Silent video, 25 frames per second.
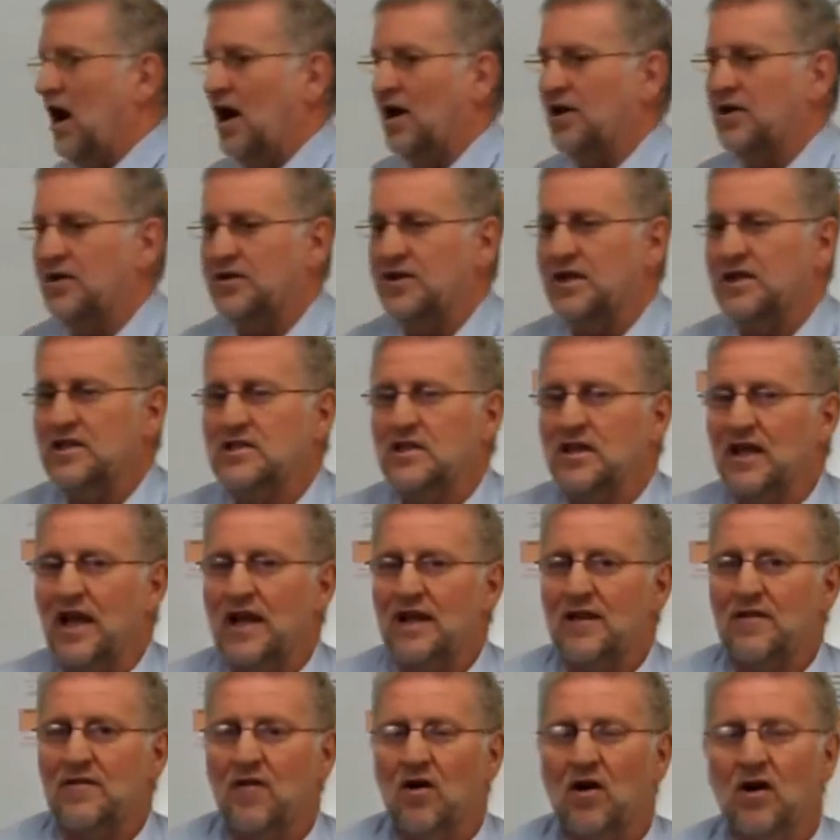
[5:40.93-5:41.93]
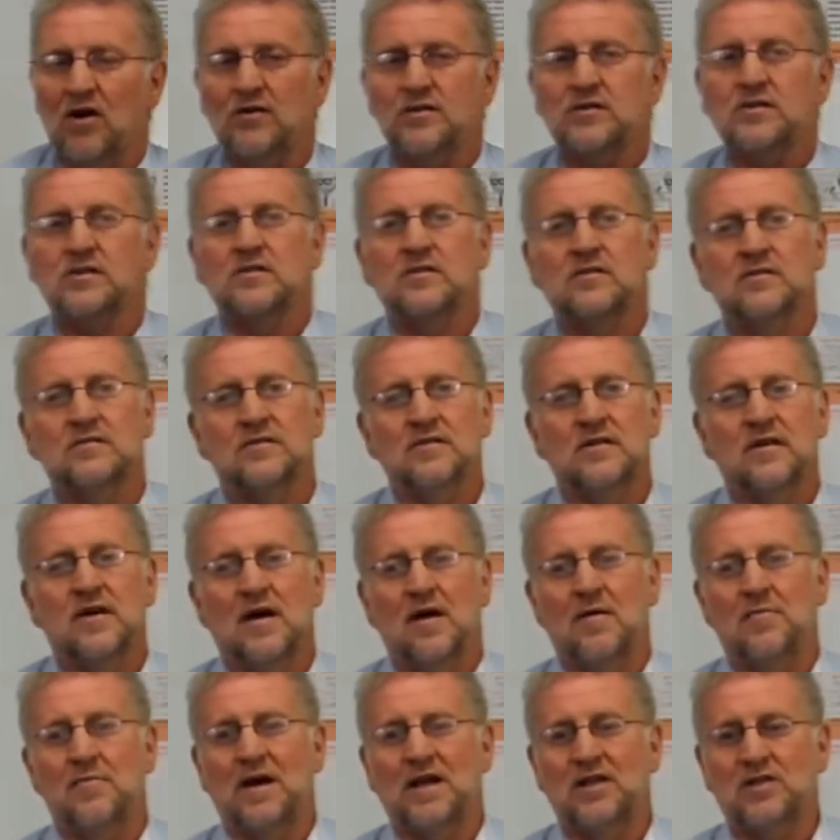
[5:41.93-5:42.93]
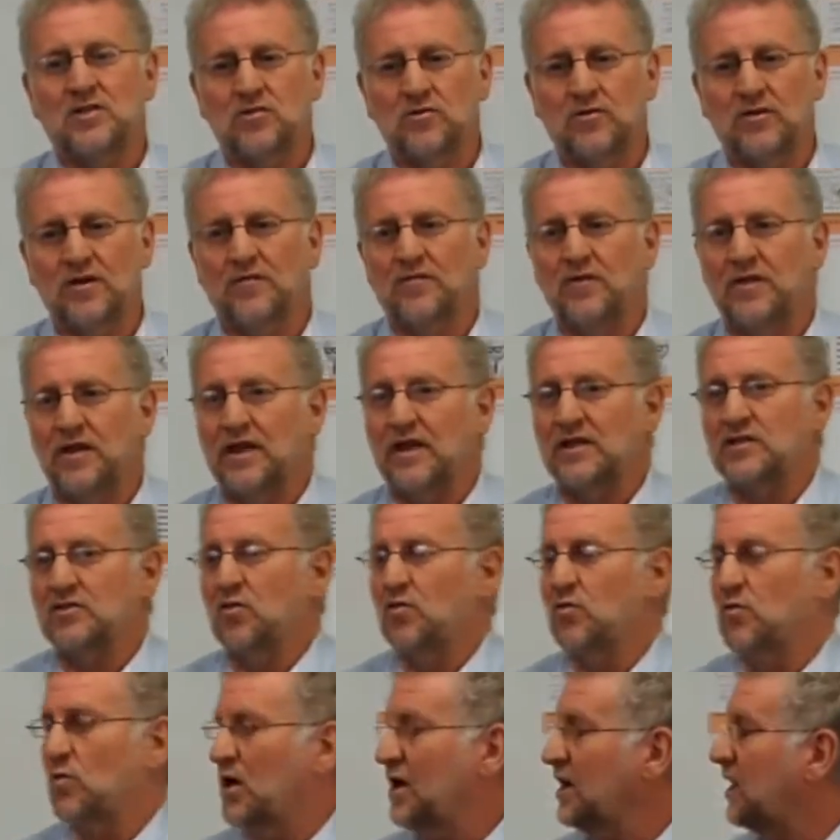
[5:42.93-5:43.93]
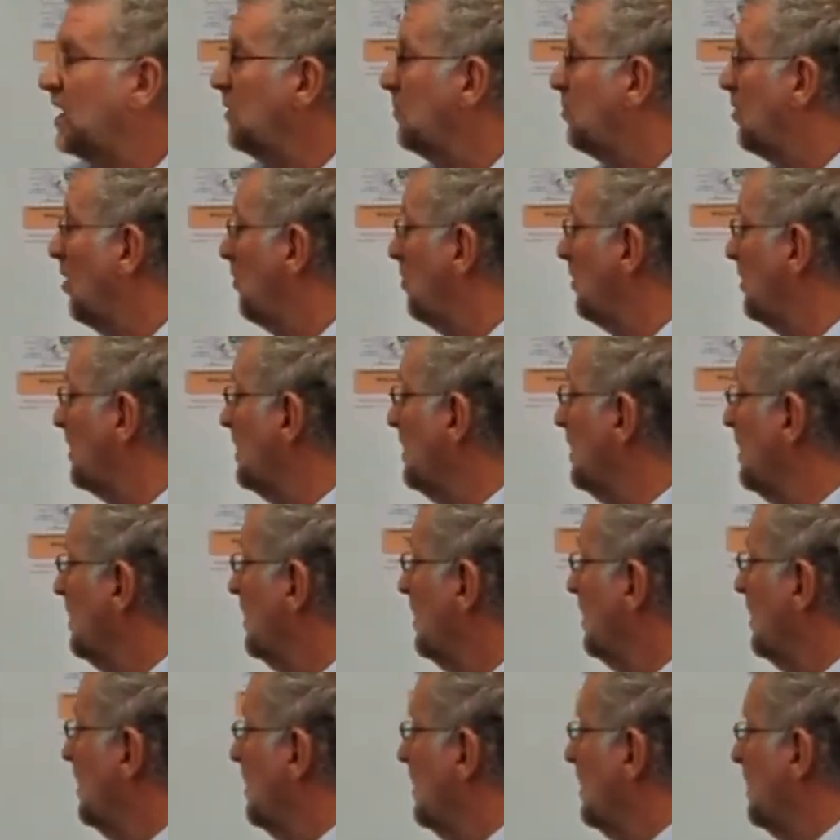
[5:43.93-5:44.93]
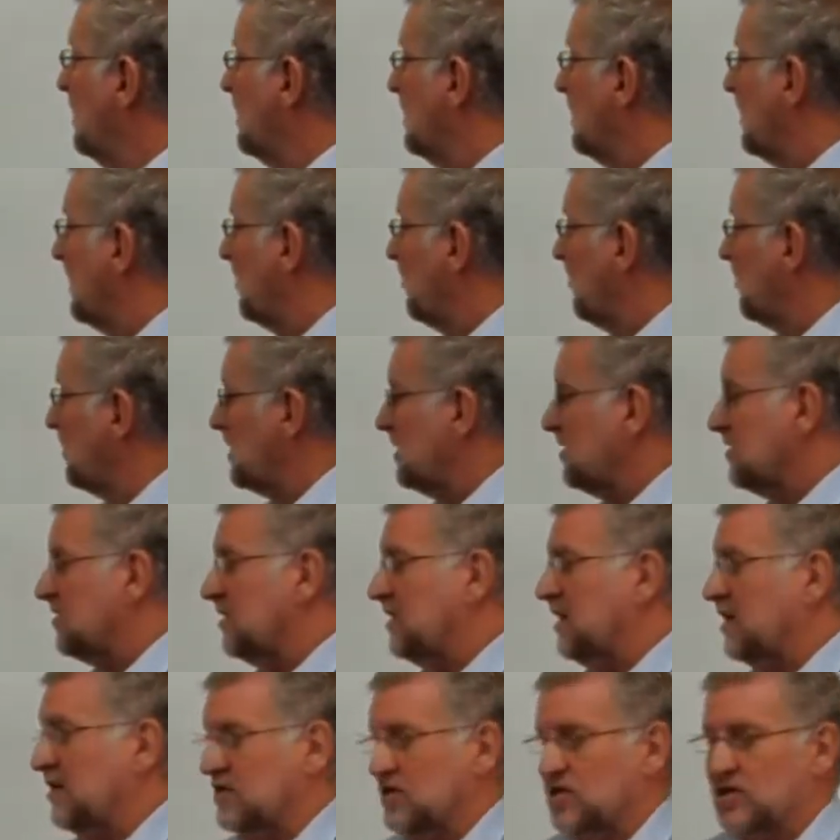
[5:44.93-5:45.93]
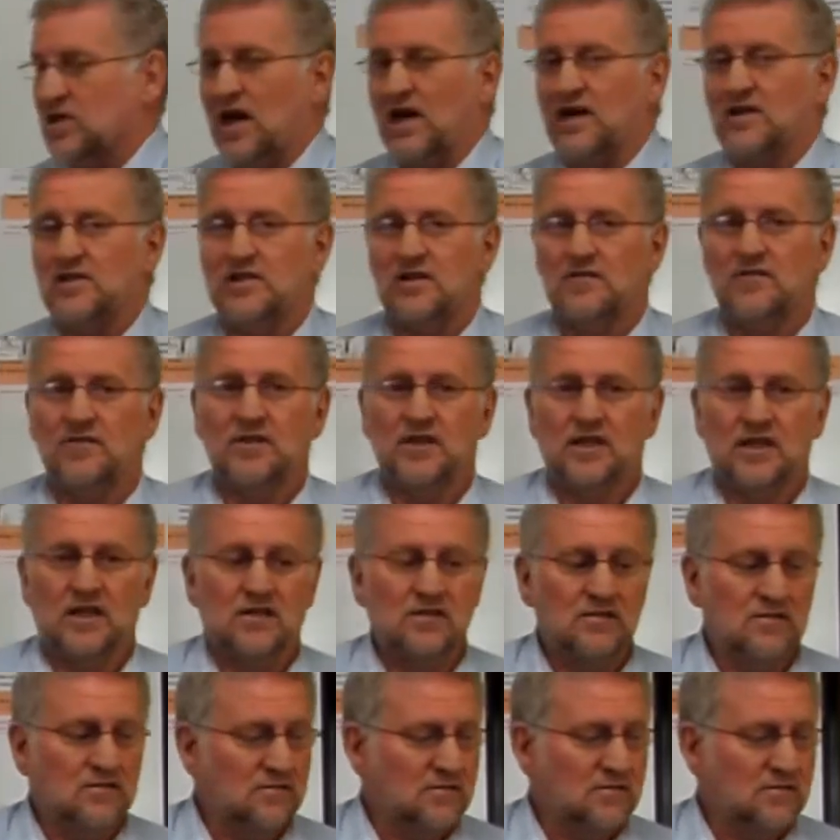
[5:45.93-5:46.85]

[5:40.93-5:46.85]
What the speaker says: a decent antivirus and made sure everything's all working properly, get on the internet and change everything.